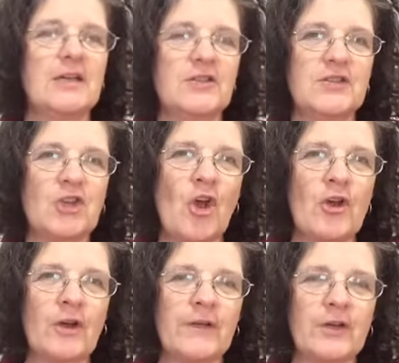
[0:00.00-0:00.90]
And just
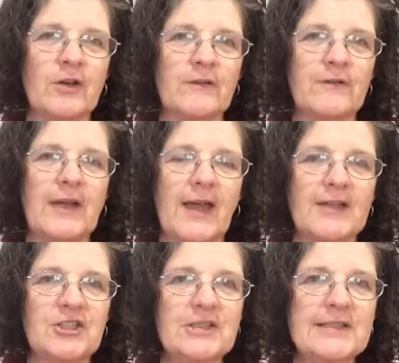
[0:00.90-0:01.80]
turn on the
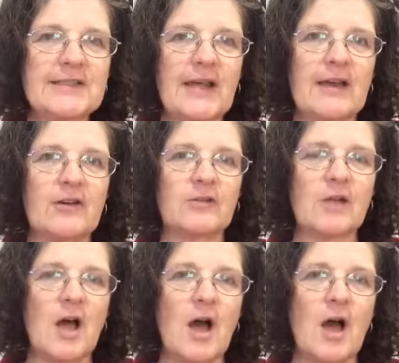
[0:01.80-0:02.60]
notifications and it'll